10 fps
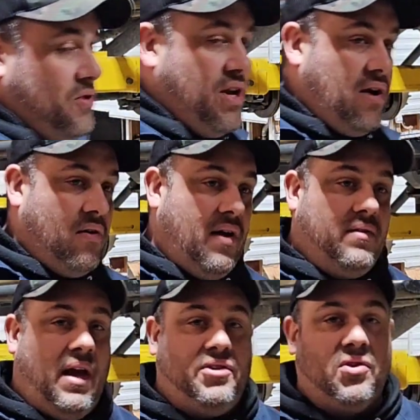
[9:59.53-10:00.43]

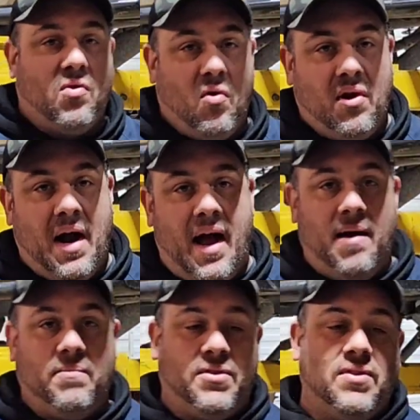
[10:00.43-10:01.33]
general 1.25 inch
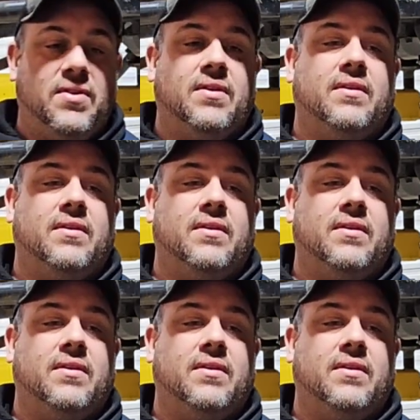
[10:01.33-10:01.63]
Heims